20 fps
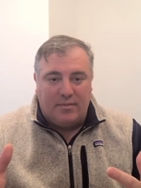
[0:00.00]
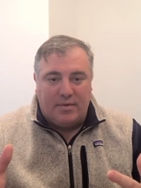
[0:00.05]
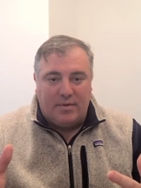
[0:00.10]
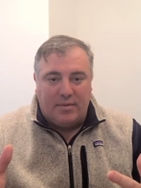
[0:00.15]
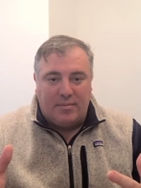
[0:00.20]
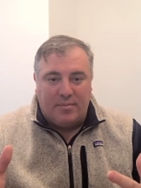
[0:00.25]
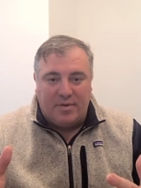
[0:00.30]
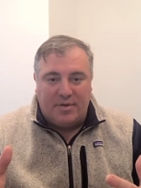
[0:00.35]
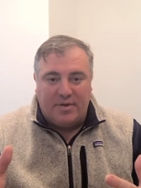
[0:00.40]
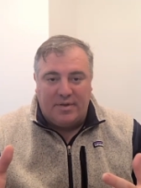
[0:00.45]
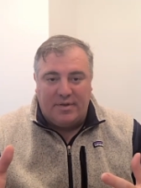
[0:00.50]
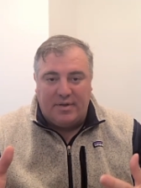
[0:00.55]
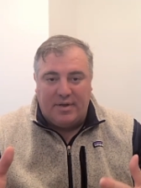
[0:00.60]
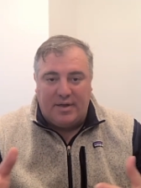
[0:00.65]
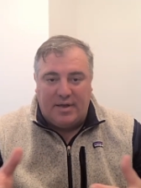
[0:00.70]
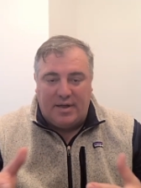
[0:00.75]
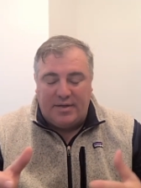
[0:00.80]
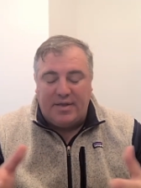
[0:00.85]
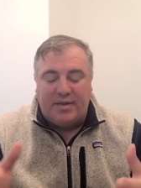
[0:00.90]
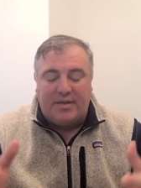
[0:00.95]
completely,
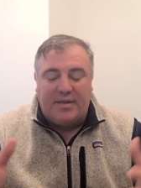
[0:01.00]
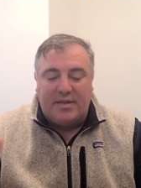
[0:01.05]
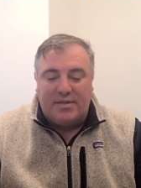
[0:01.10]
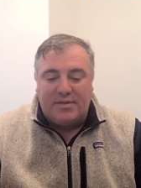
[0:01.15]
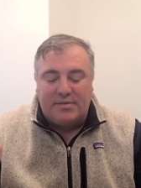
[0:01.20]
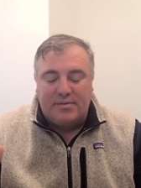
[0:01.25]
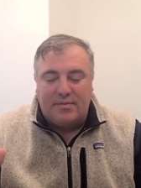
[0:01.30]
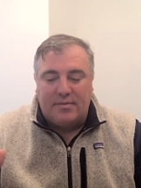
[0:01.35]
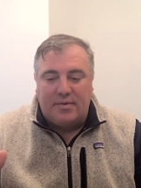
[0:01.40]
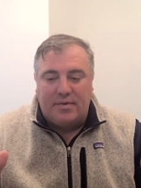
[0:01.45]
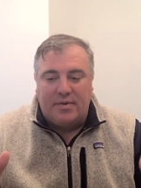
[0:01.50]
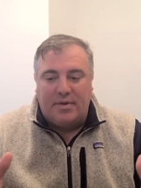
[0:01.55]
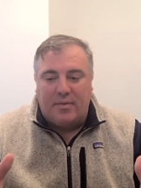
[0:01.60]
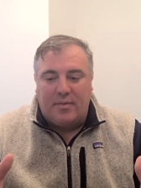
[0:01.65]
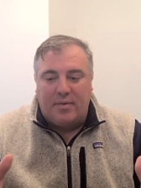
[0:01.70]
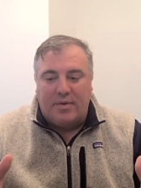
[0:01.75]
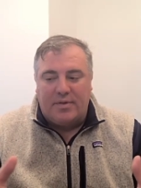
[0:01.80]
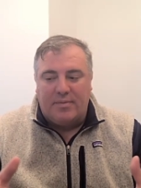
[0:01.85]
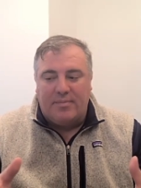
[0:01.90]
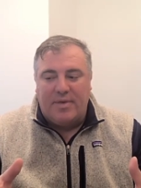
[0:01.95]
and I think that's
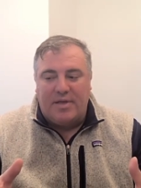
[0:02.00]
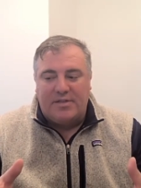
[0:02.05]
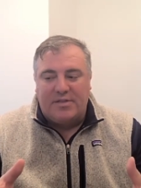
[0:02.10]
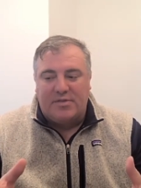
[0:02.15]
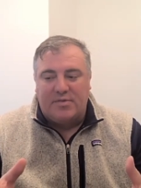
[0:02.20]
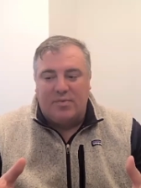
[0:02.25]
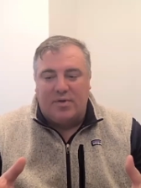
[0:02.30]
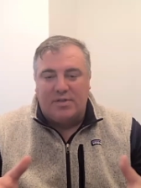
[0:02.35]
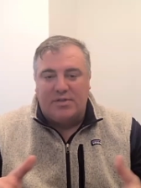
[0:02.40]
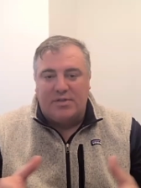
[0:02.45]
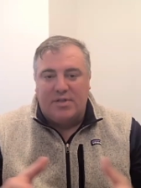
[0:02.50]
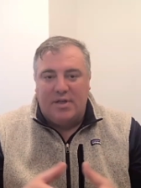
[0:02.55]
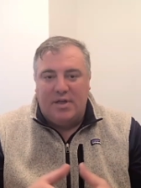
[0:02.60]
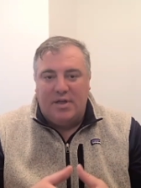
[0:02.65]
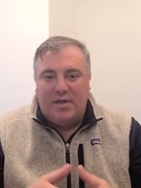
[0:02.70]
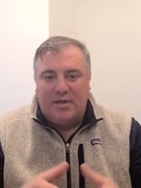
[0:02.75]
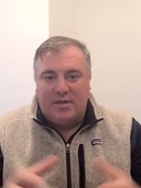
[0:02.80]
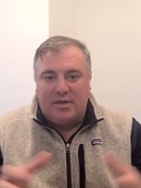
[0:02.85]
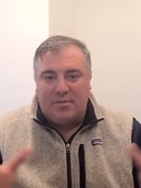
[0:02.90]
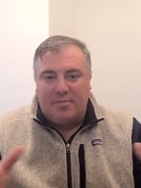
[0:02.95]
what the message was,
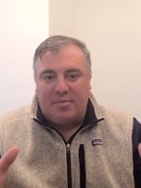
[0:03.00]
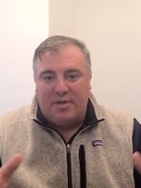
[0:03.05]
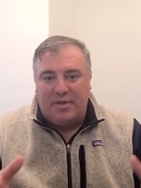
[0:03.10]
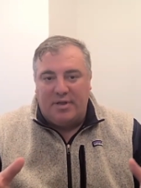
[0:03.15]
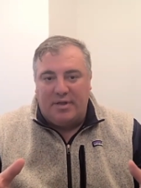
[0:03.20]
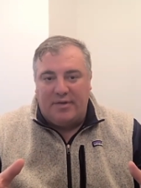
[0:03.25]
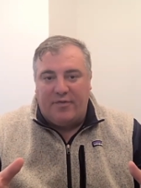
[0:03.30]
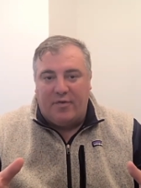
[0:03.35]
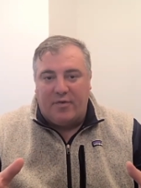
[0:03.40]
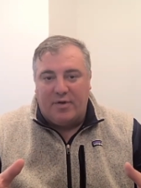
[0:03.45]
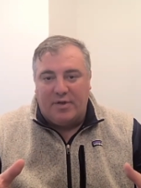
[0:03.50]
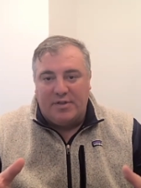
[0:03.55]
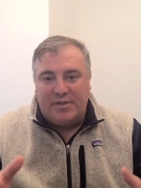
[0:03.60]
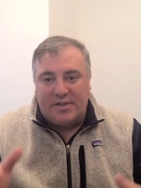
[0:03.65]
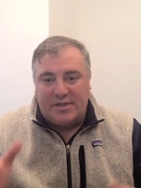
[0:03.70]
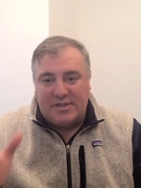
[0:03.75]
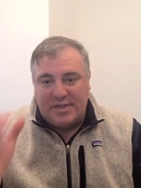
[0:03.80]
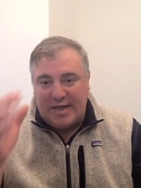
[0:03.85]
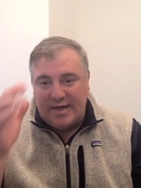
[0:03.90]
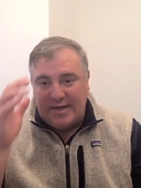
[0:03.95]
completely
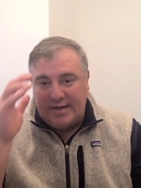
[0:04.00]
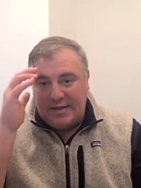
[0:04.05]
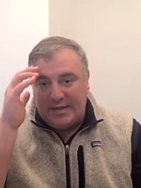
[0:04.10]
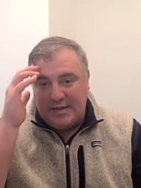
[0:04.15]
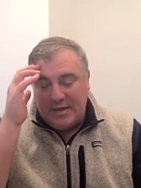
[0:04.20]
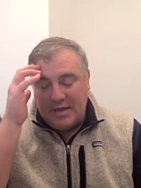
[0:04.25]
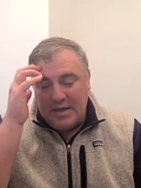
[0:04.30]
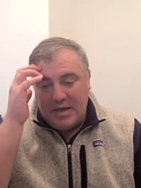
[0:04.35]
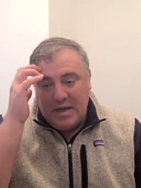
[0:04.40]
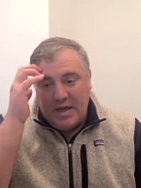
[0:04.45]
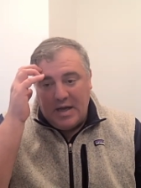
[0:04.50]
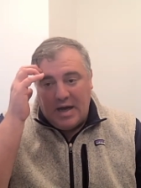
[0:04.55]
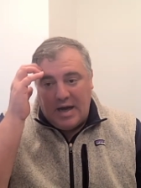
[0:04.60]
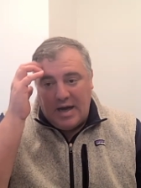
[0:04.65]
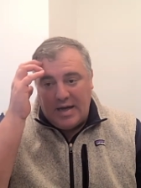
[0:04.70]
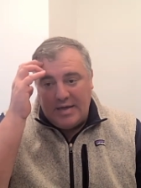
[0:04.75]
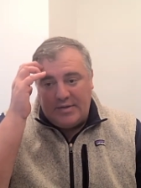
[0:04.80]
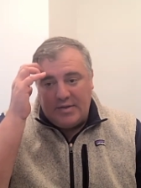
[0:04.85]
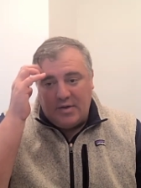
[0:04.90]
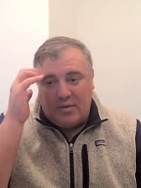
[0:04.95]
4680.
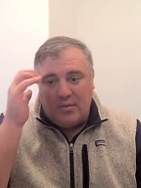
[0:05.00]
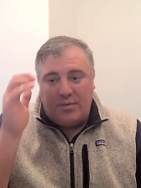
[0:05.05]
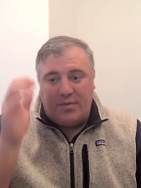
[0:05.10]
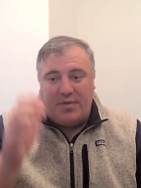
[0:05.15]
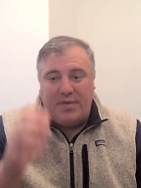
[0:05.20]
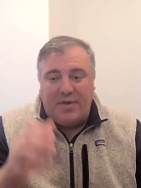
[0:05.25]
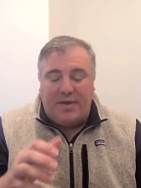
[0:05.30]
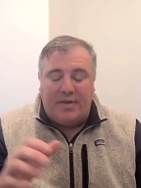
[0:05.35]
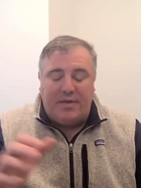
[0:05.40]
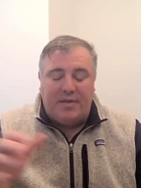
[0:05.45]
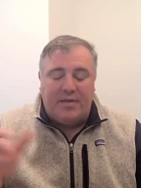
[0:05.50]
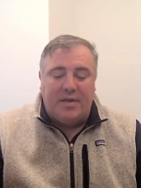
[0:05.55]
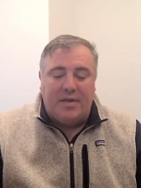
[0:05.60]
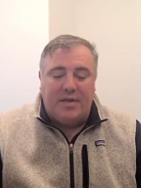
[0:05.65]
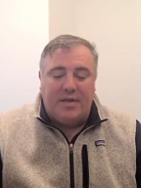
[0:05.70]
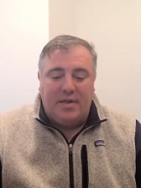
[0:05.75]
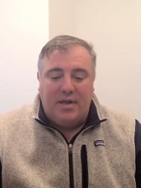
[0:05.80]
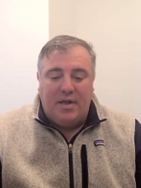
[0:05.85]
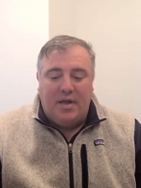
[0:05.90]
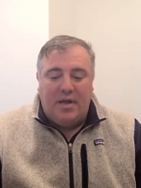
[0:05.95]
I don't think
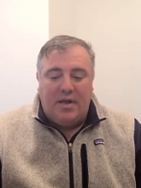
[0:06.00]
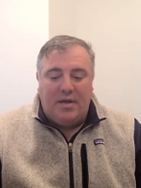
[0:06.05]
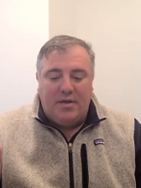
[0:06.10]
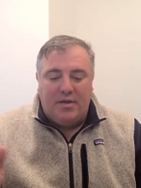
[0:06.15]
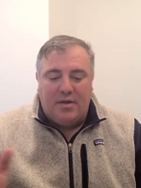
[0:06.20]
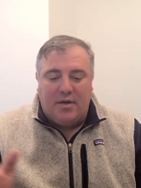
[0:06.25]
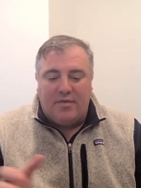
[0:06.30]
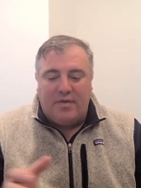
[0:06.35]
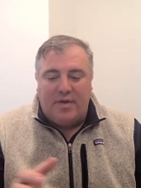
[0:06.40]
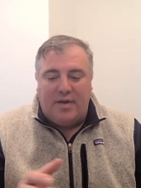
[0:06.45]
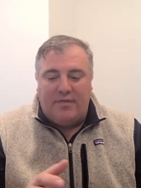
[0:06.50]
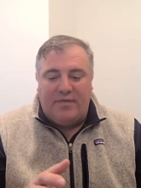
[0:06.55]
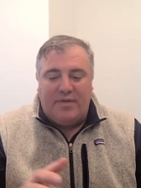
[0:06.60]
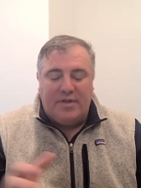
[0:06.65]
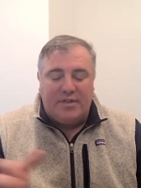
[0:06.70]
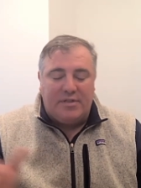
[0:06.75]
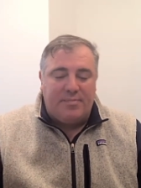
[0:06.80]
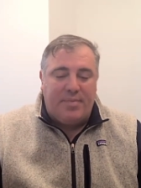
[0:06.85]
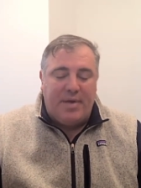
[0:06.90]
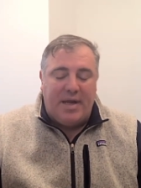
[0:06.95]
that they've
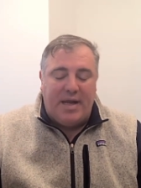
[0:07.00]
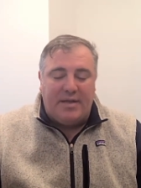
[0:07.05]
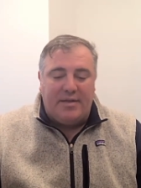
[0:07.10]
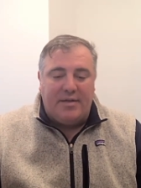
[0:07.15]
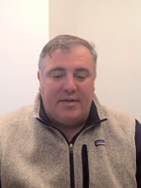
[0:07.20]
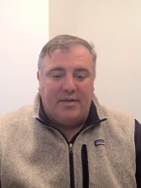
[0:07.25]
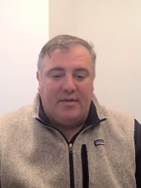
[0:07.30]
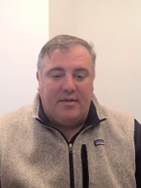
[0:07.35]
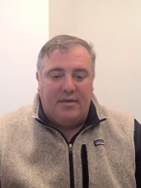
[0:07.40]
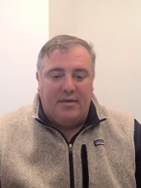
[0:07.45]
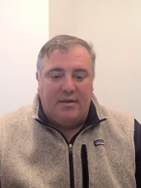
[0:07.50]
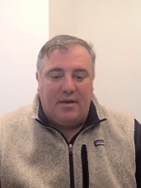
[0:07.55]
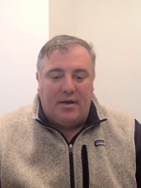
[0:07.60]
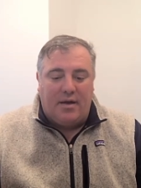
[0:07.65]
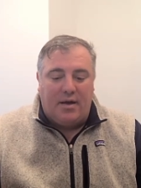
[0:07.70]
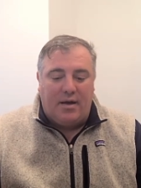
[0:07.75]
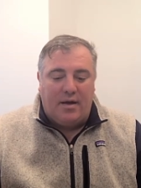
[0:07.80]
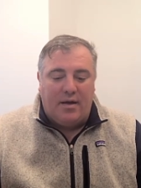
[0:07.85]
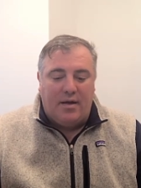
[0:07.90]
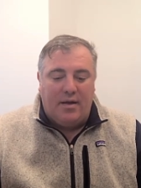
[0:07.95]
just banned it,
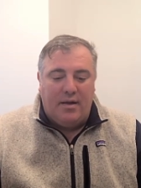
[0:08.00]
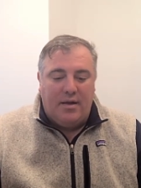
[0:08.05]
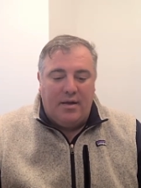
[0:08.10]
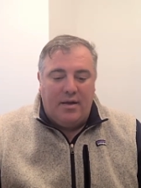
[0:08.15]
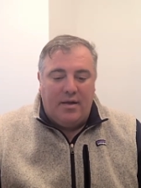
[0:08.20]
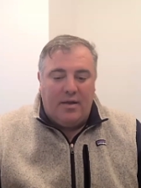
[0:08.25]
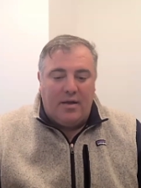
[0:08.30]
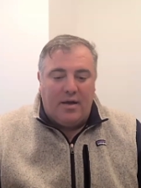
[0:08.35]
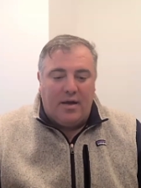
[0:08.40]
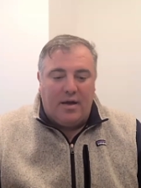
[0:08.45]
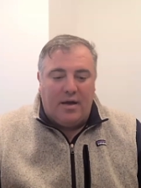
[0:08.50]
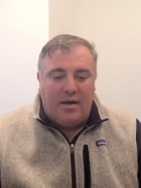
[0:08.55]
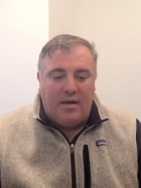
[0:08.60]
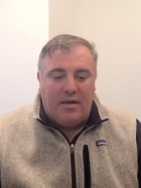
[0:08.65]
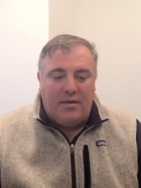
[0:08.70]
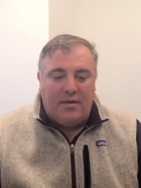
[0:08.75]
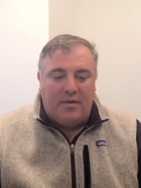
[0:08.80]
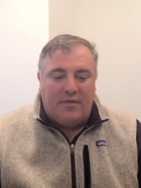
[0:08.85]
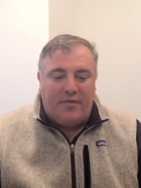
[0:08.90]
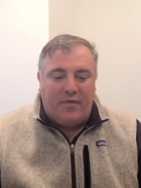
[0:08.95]

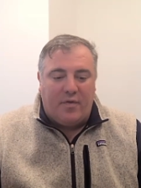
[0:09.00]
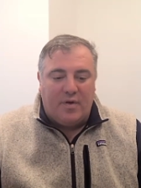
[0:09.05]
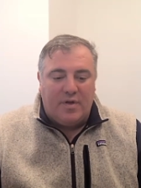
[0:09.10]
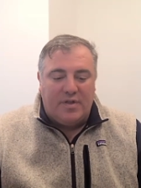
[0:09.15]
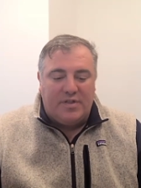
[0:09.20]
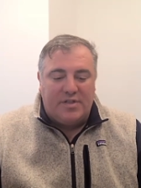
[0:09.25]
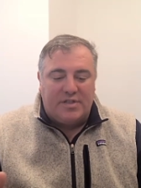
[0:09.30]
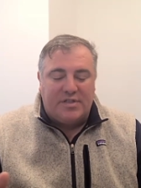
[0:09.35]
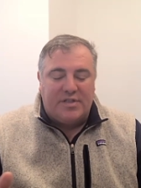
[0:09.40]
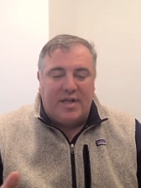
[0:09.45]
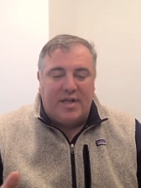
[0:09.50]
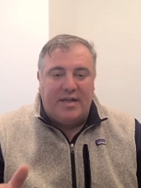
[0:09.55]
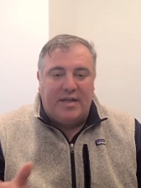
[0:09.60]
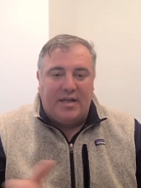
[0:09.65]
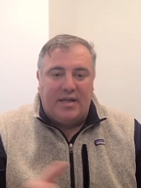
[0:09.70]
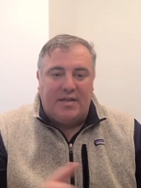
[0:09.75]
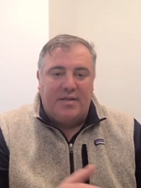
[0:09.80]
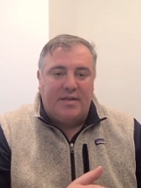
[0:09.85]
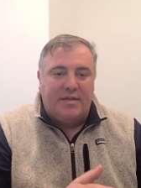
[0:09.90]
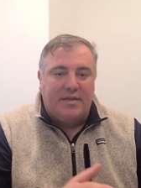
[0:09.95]
the
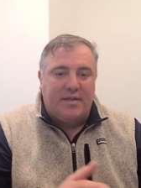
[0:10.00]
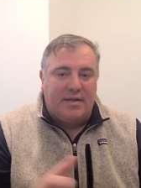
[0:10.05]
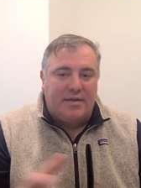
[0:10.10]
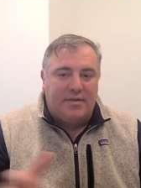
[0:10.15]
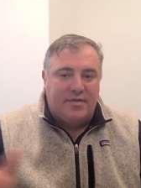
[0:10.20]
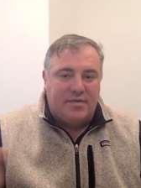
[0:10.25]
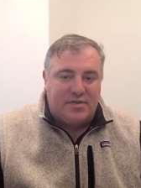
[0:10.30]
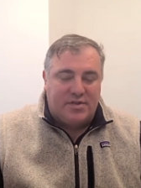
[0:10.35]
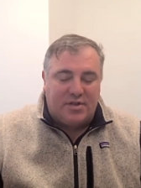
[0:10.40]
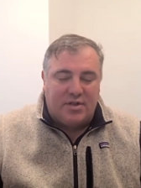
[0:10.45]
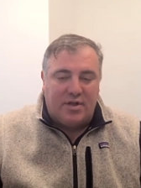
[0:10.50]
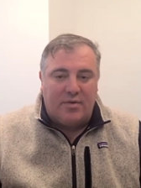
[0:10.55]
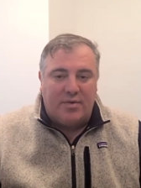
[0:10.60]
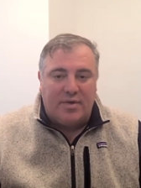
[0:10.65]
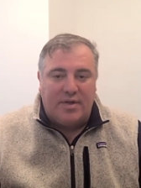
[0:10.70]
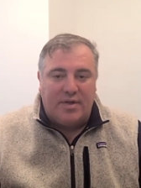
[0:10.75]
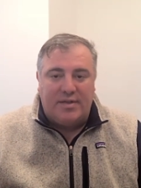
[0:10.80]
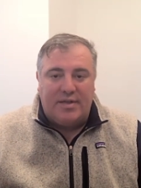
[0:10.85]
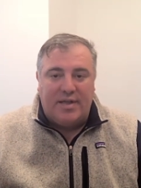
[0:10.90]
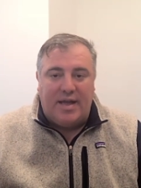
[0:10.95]
4680. I think they just
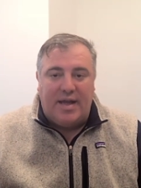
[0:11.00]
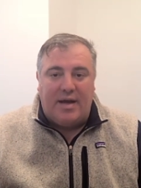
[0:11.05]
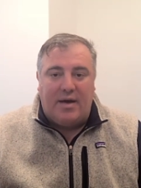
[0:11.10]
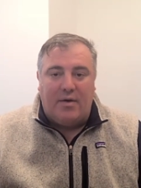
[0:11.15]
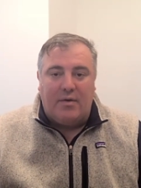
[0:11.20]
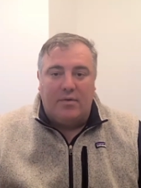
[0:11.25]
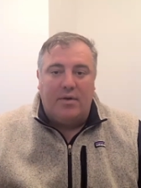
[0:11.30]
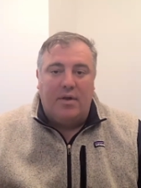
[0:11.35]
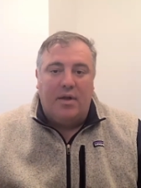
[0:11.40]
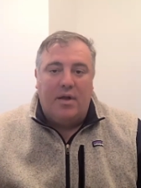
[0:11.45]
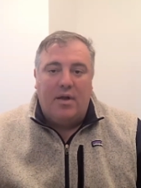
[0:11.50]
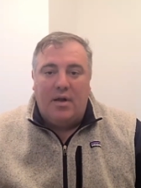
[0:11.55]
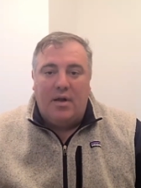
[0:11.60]
slowed it down